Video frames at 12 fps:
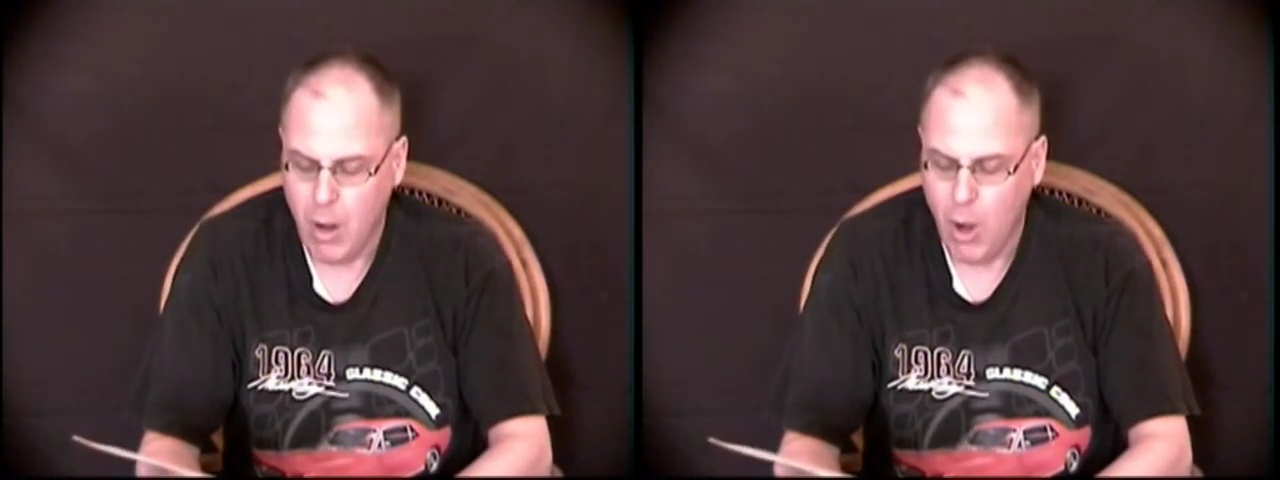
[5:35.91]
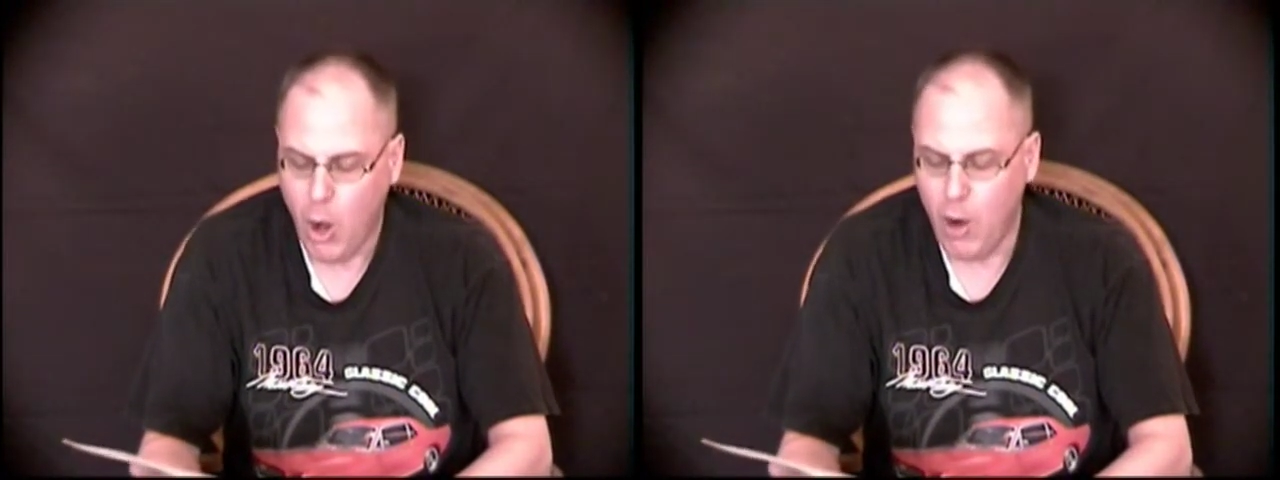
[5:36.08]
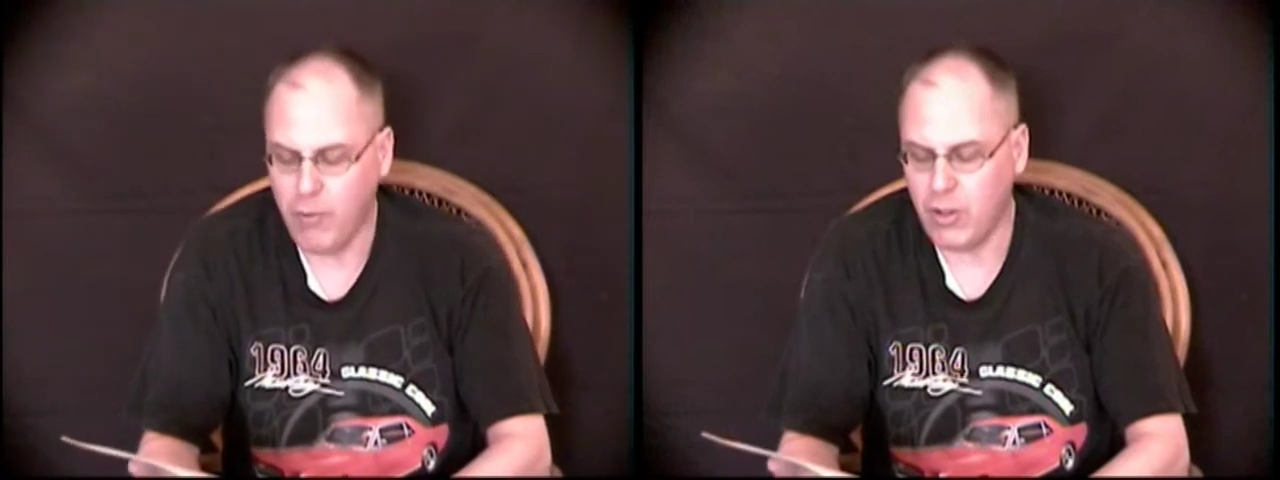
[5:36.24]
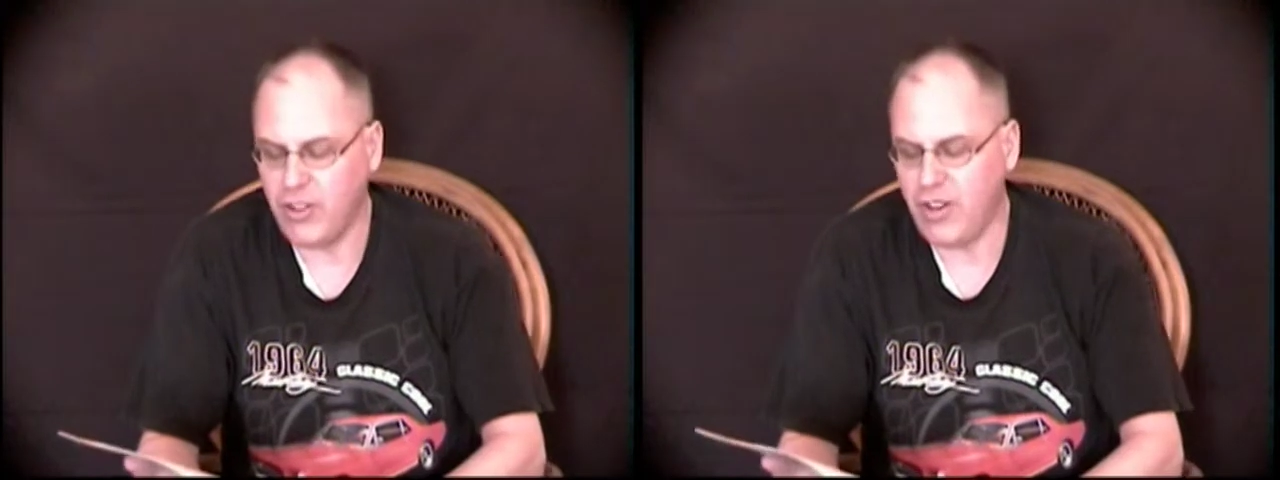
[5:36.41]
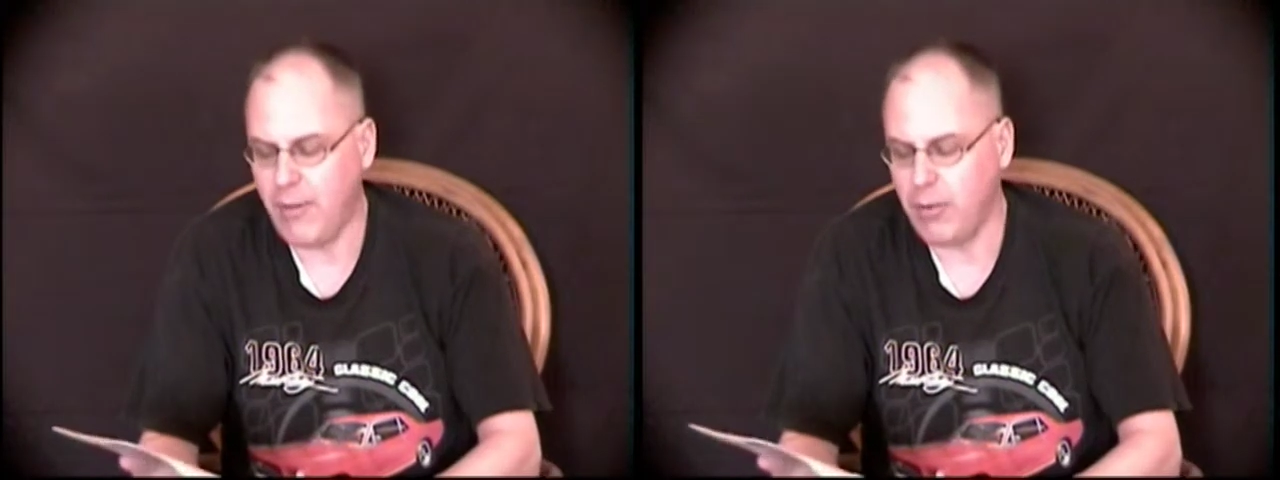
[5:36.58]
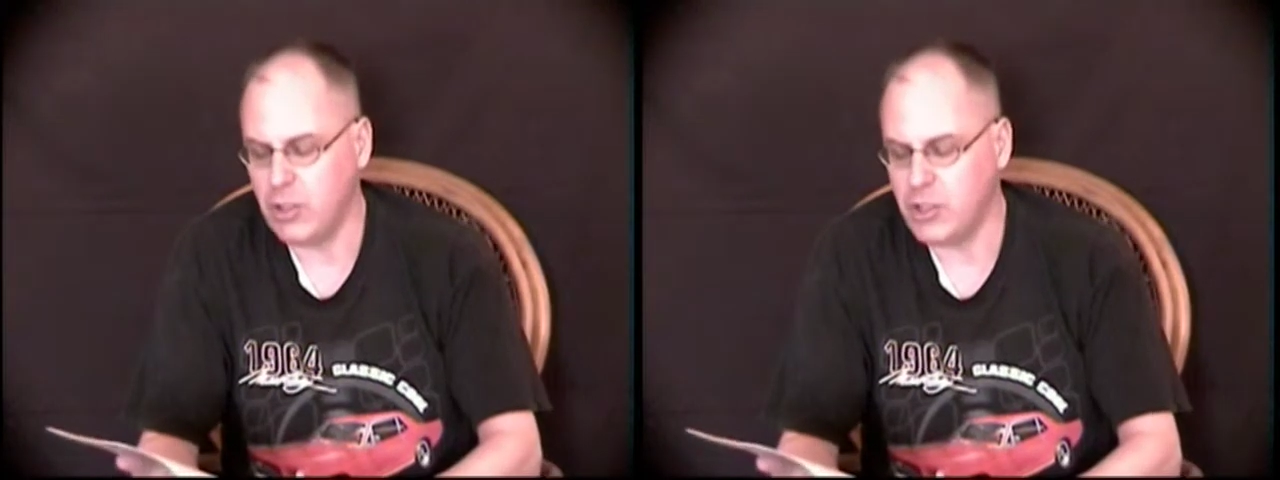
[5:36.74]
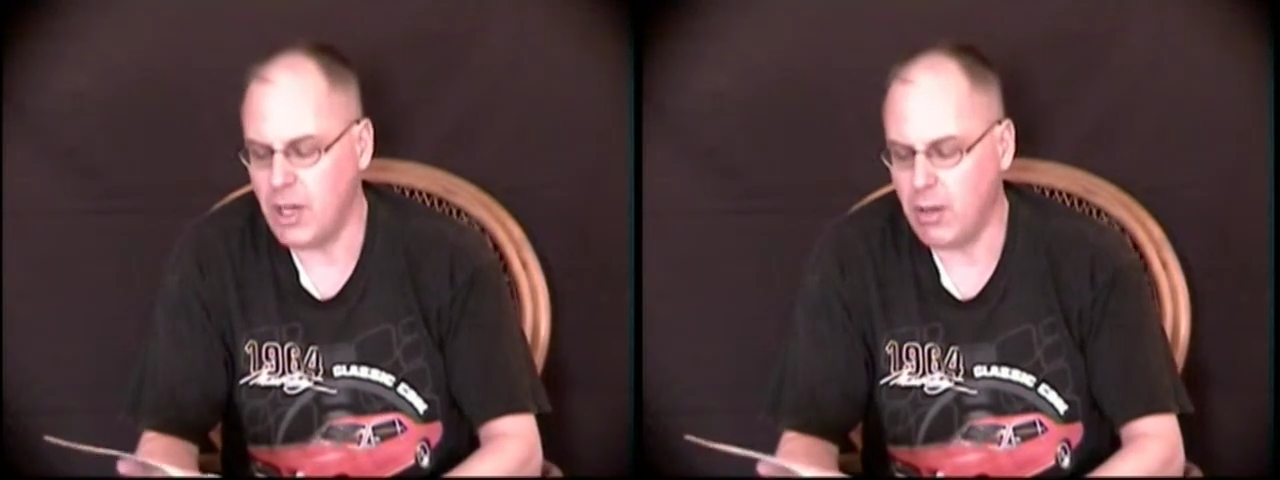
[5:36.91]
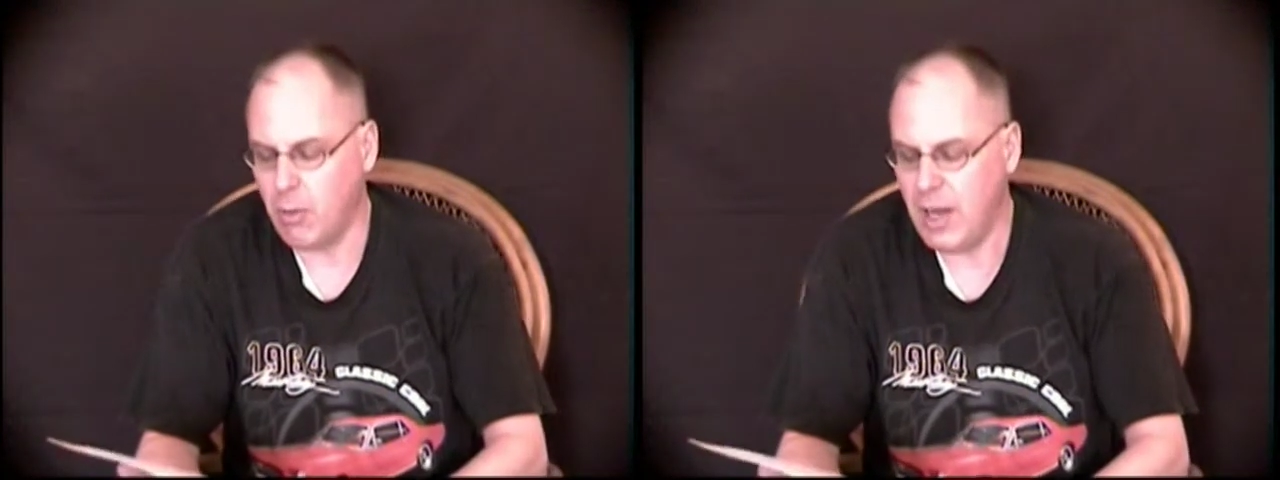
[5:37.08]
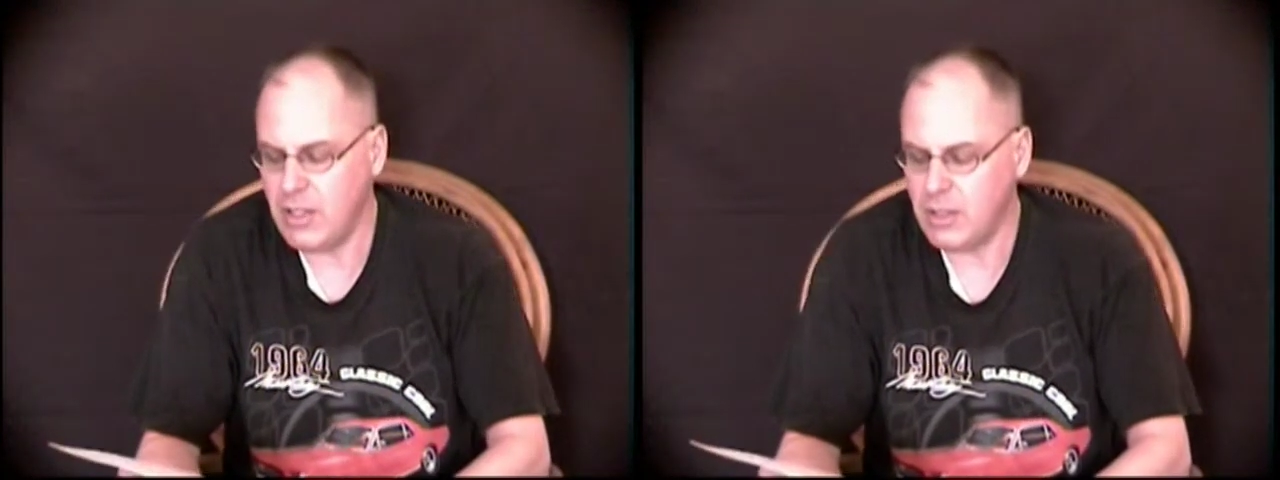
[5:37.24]
Over several
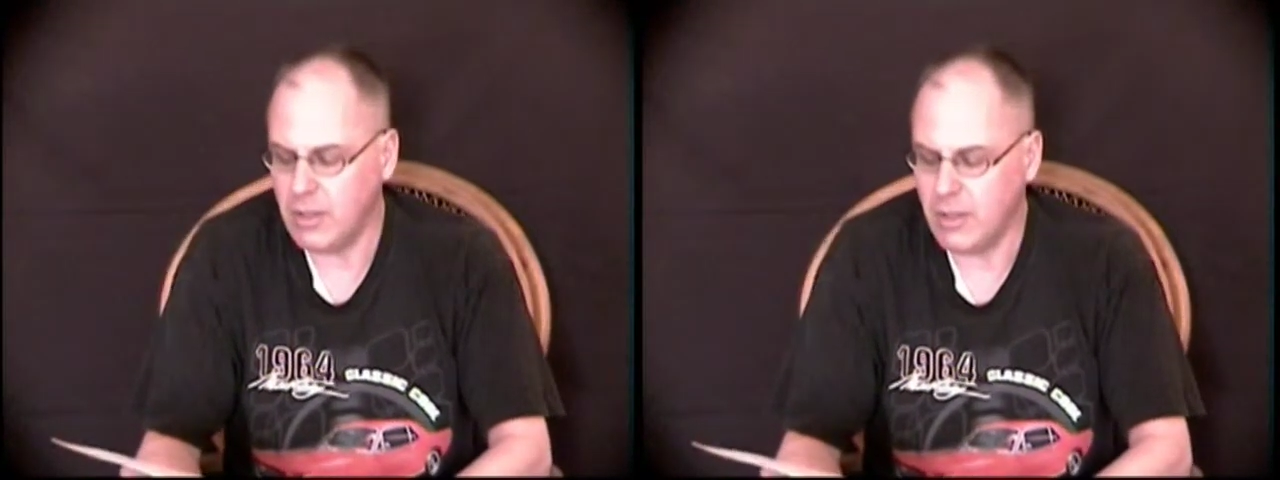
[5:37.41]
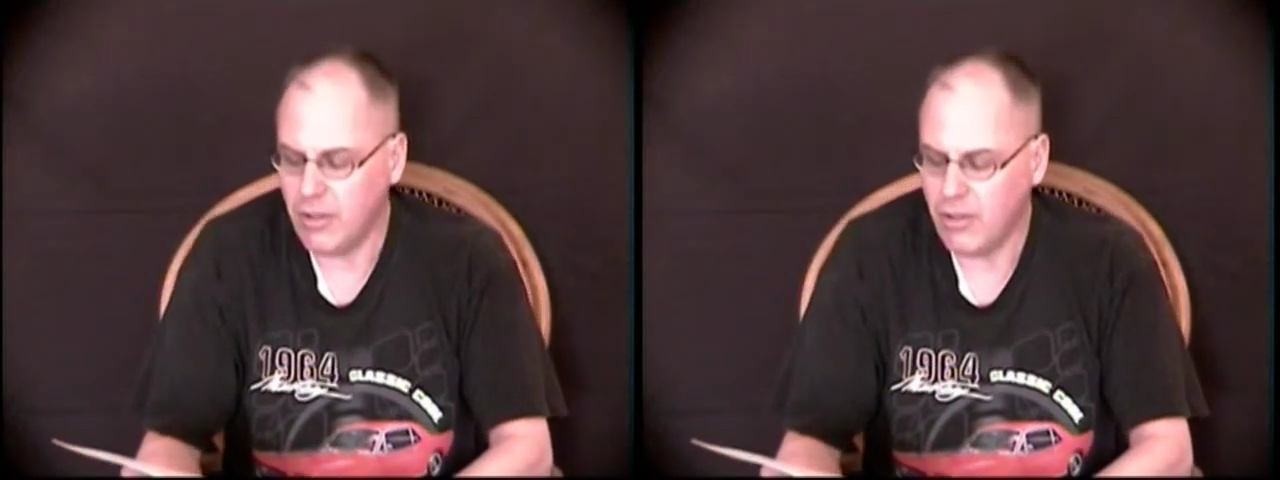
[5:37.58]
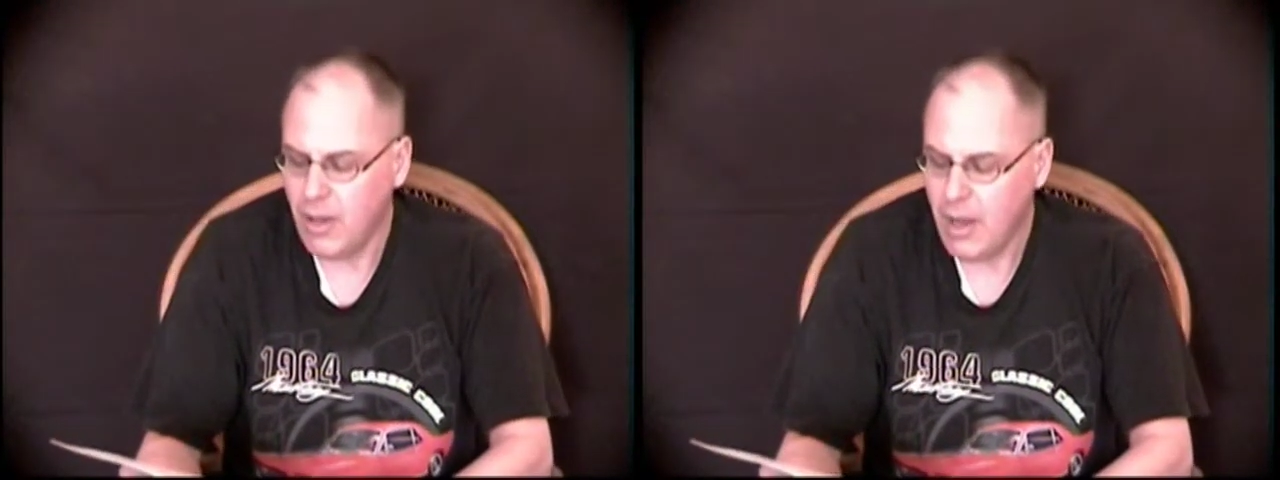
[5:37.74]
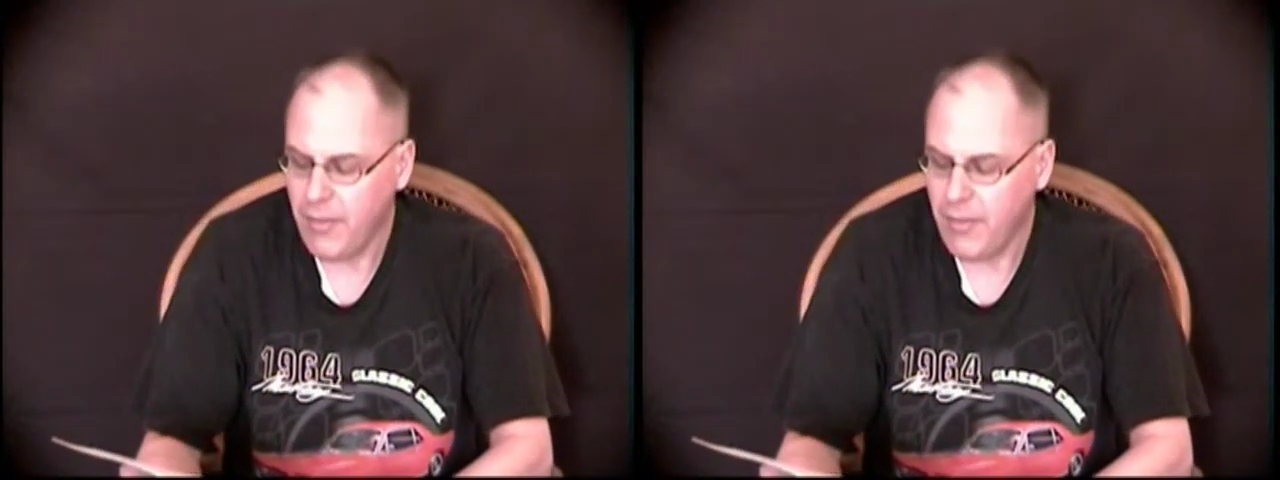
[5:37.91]
generations,